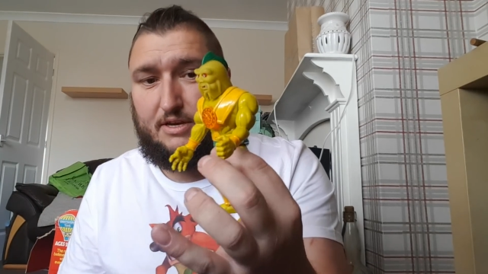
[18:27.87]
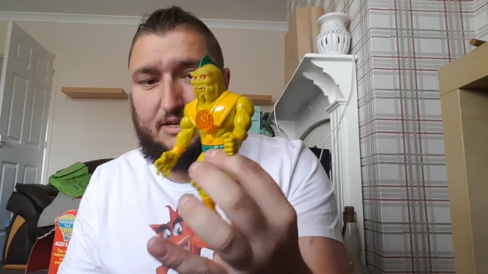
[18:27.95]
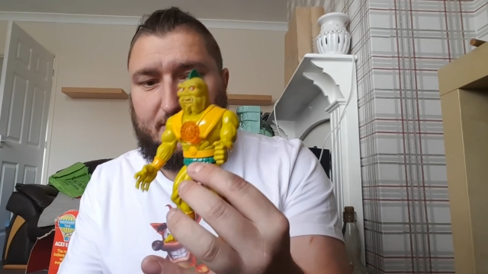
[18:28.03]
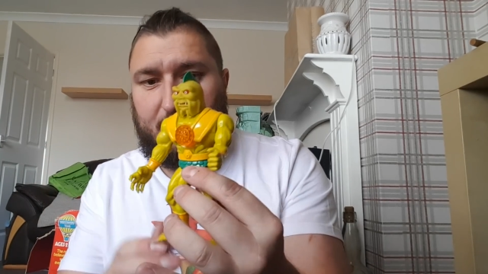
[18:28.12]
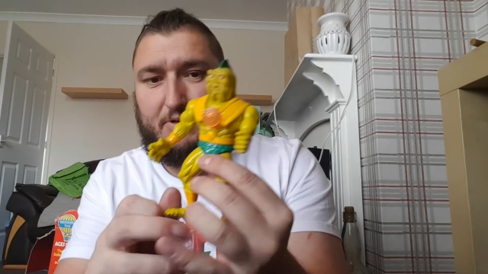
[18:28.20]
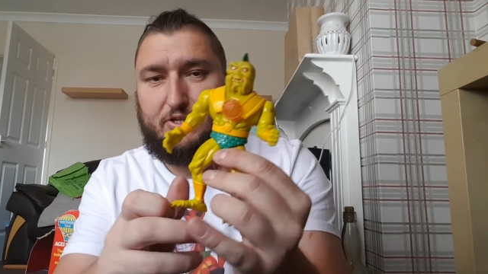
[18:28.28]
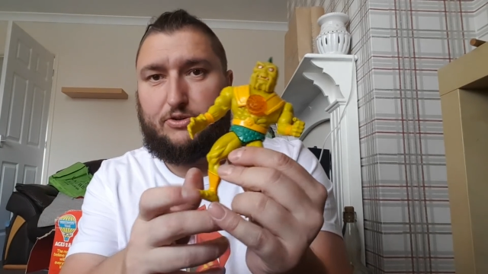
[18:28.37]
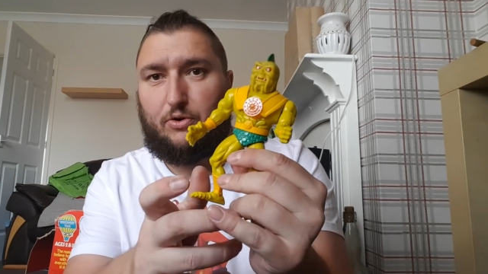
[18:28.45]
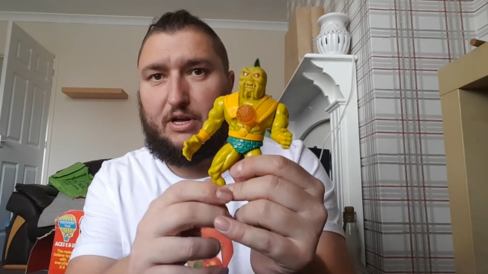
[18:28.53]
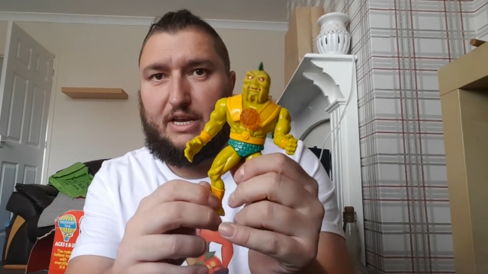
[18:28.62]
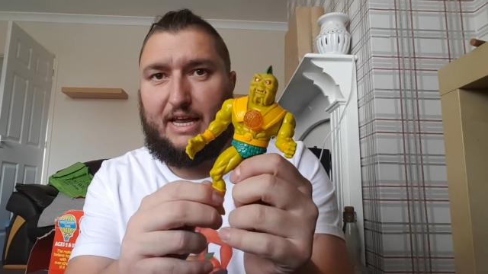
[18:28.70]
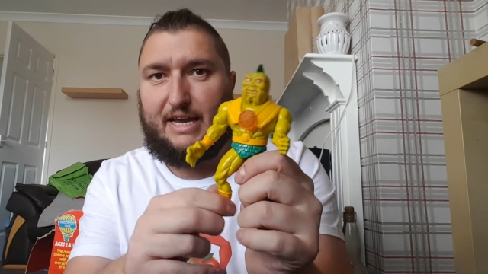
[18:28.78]
Similar
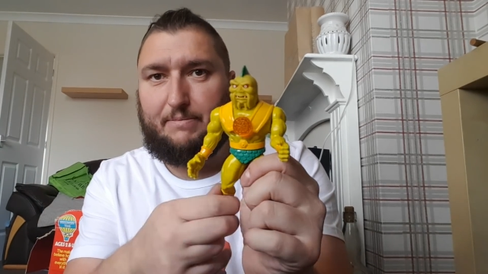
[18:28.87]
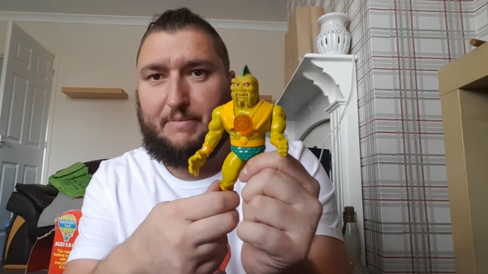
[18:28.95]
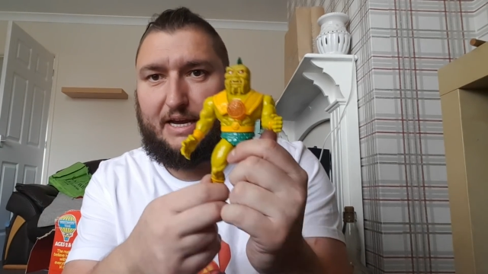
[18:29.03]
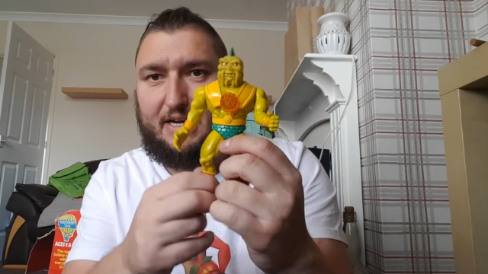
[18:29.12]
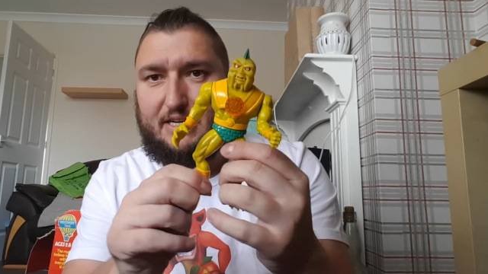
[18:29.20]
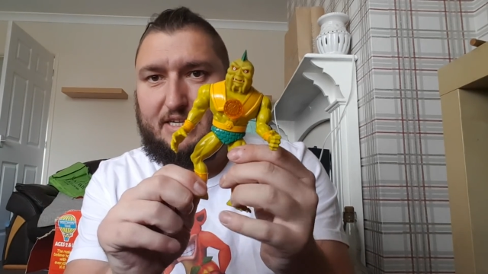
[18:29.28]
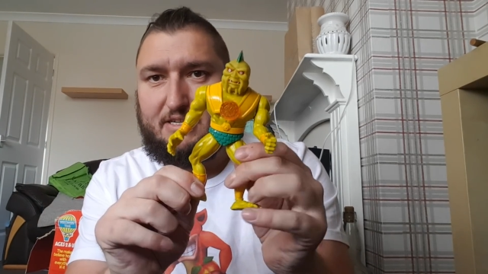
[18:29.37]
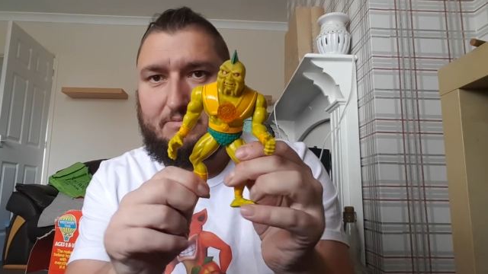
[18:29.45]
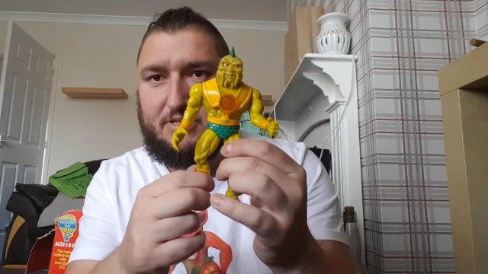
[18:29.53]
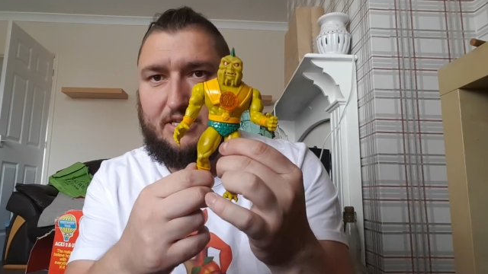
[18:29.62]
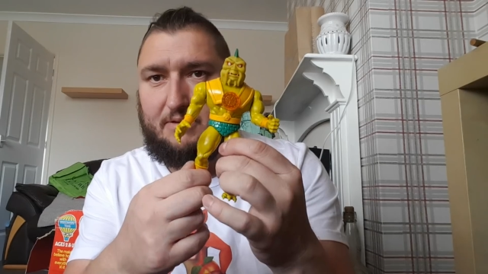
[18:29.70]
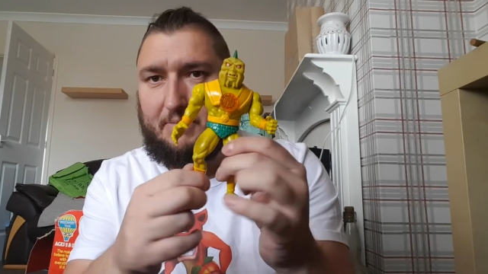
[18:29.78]
sort of leg
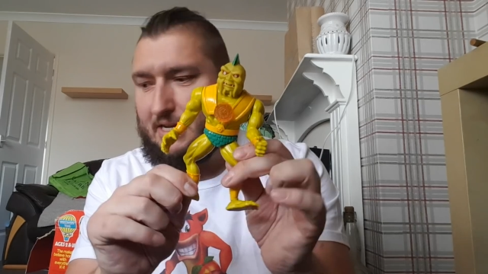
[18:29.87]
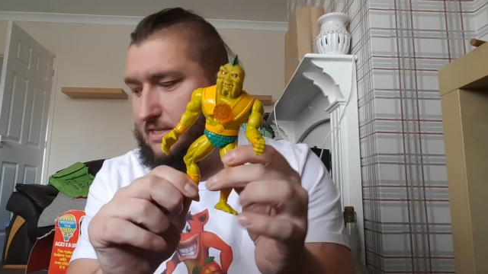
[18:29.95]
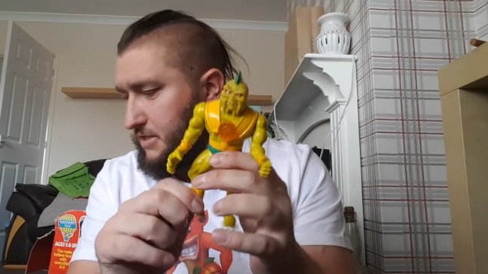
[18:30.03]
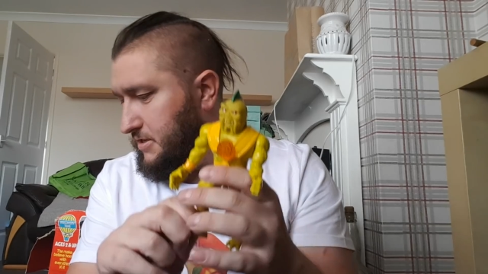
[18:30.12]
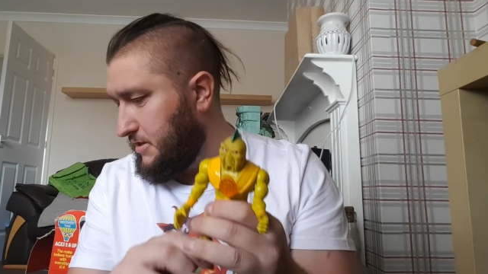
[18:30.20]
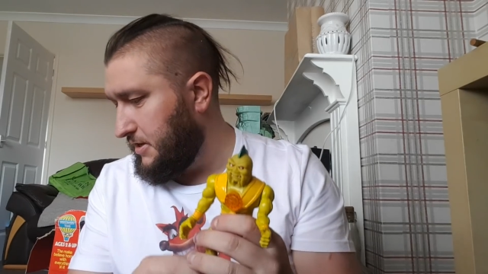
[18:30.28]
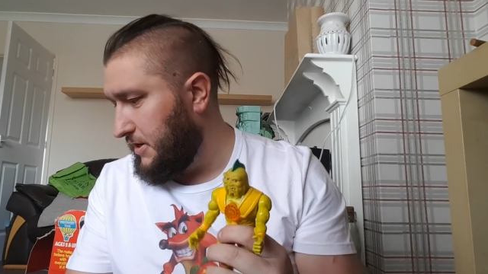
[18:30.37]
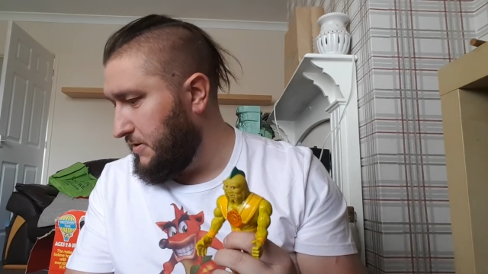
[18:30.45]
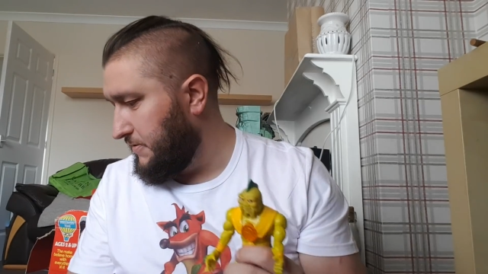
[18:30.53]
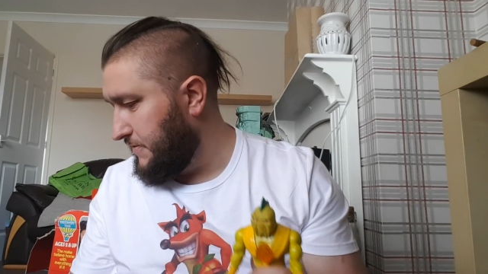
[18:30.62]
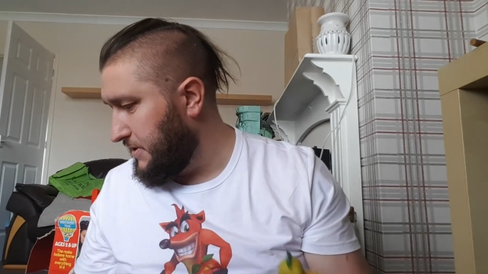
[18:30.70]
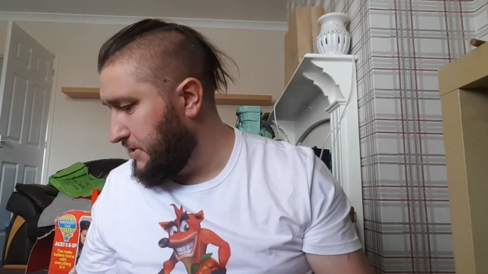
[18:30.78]
mechanism to the Masters of the
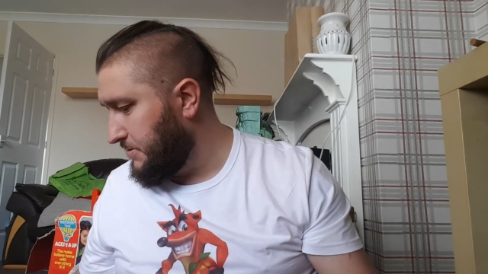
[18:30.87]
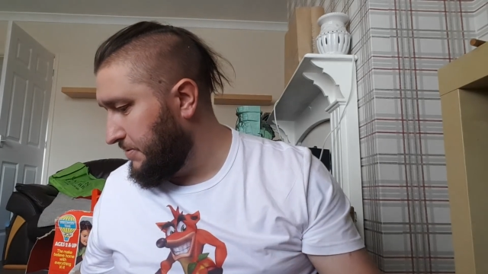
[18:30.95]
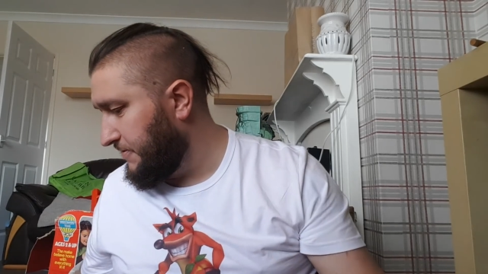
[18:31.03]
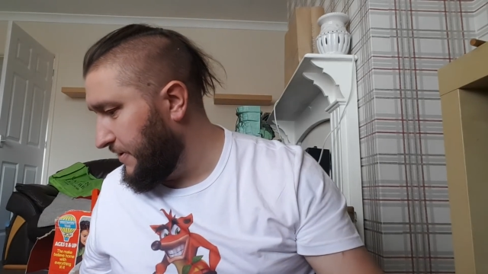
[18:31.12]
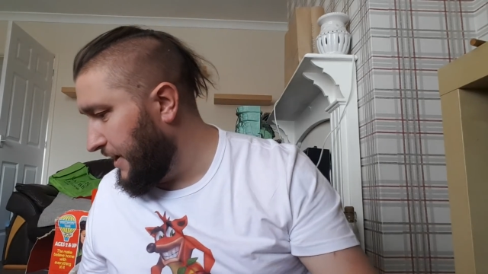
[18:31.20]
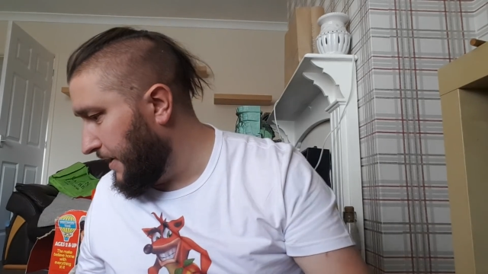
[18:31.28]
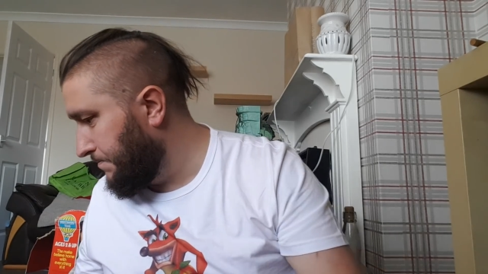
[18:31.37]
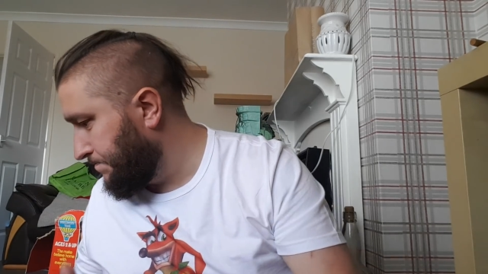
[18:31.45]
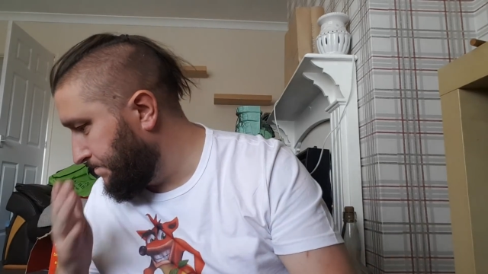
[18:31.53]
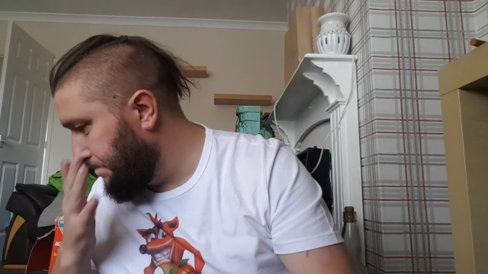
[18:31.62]
Universe, to be fair.